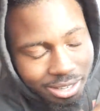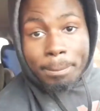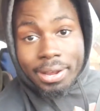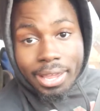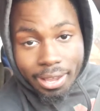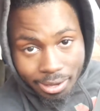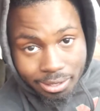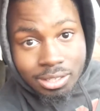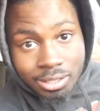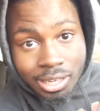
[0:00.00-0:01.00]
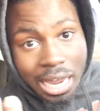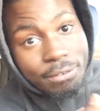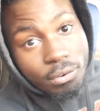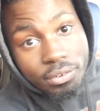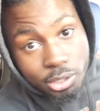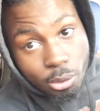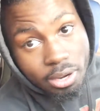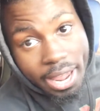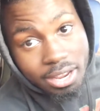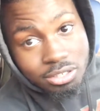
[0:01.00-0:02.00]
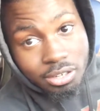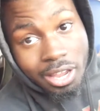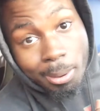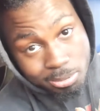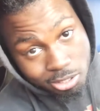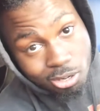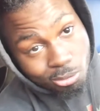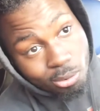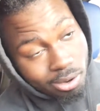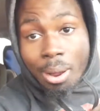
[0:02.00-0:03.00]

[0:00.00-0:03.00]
But yeah, the life of a door dasher, episode one.